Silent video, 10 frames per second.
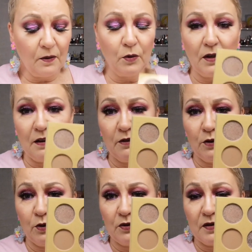I would
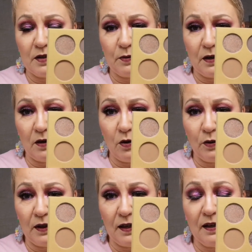never use this one
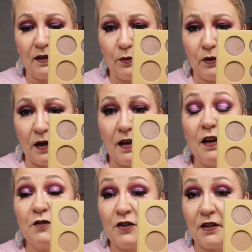alone. It would.
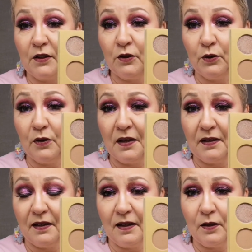I have tried to do
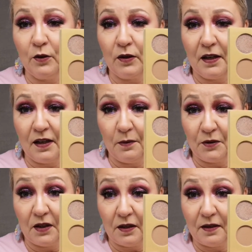that and I look like
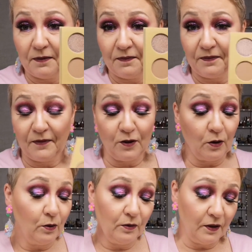I'm sick,
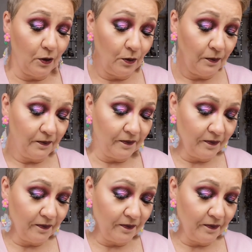so no.